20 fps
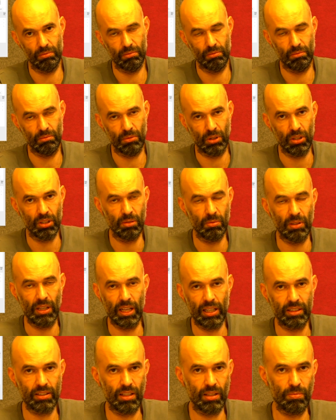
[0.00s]
multiple
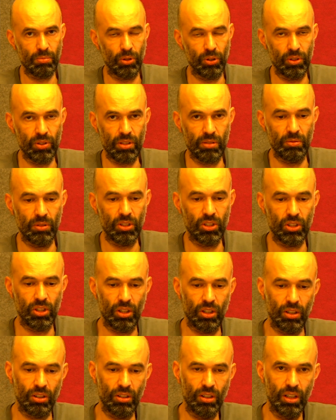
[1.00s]
access points which
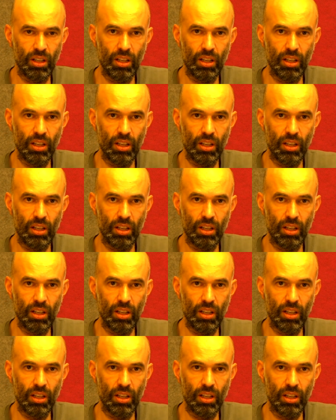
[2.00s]
are